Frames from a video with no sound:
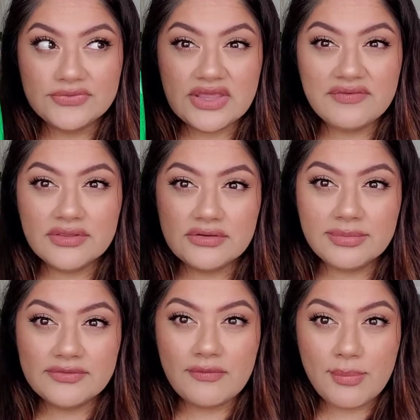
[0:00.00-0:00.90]
They have a little
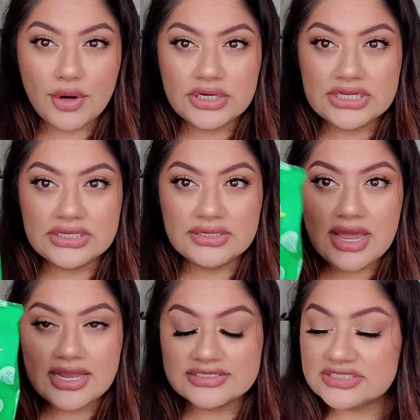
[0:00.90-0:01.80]
bit of a burning
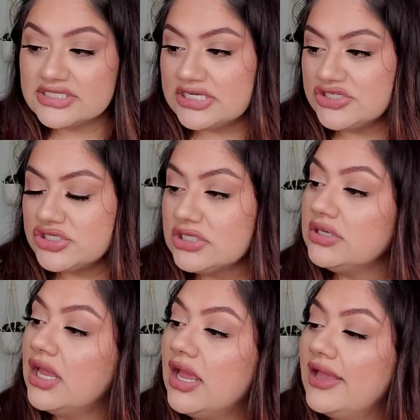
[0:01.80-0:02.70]
eye
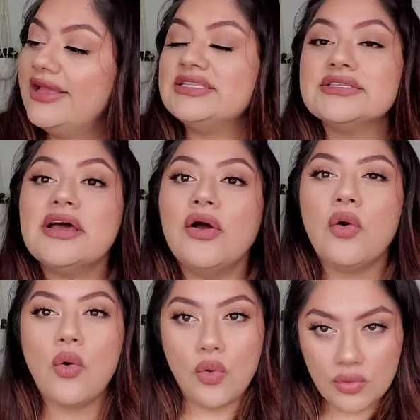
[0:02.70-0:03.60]
sensation. It's not
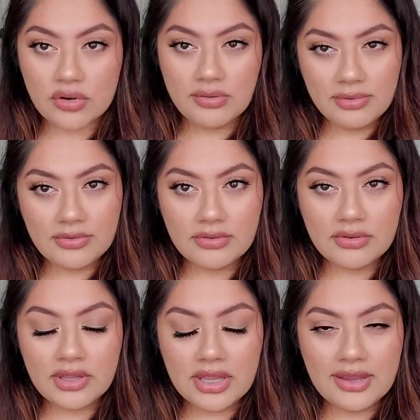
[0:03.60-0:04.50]

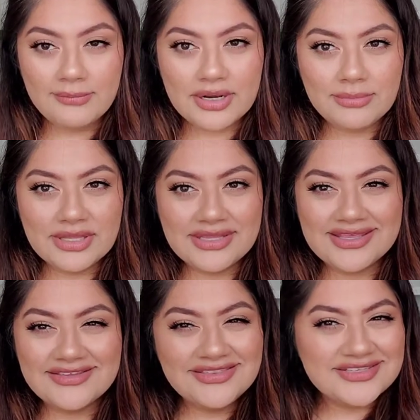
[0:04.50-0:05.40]
horrible, but I'm
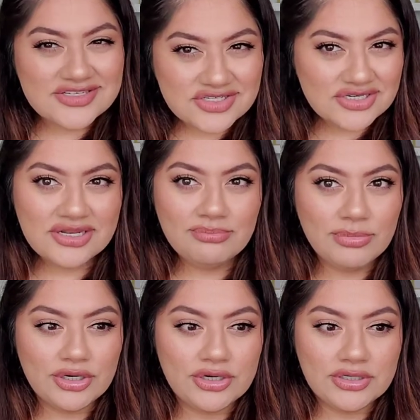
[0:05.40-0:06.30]
like, it shouldn't
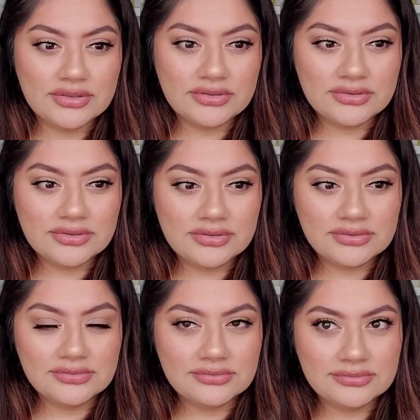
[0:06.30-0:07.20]
burn.
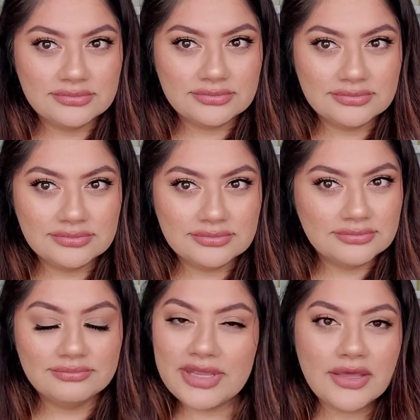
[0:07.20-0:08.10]

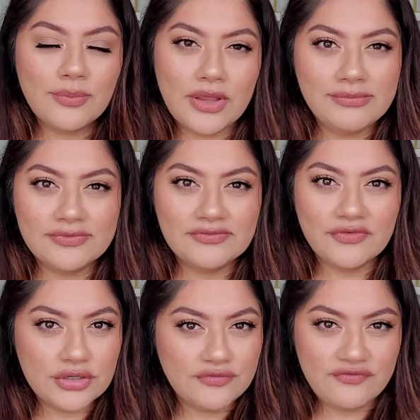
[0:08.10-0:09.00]
Makeup wipes
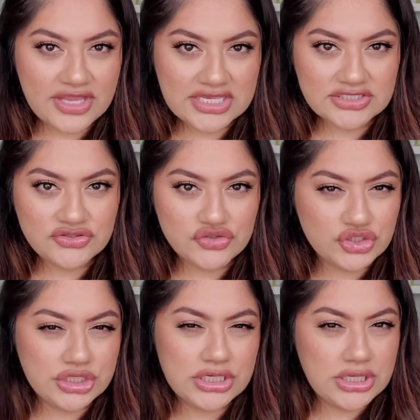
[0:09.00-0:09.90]
for your face
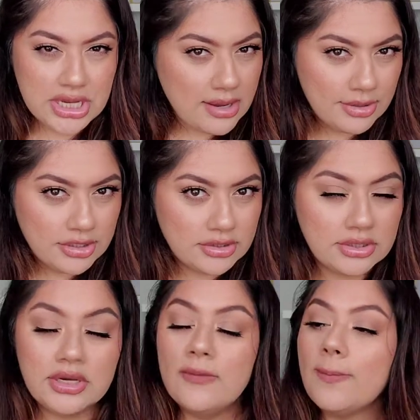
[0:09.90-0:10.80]
should not
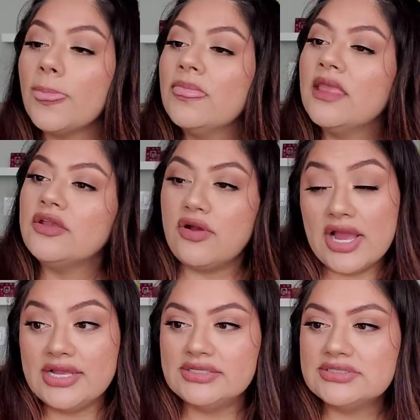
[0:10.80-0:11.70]
burn your
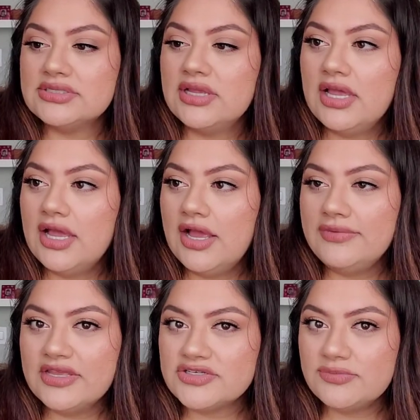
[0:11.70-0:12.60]
eyes.
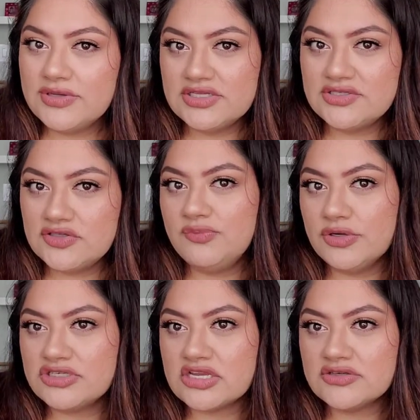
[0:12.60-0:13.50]
And they should be
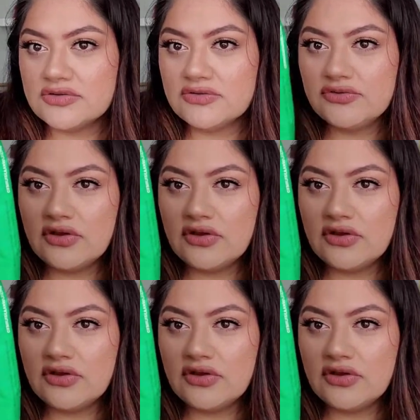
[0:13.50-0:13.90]
super gentle.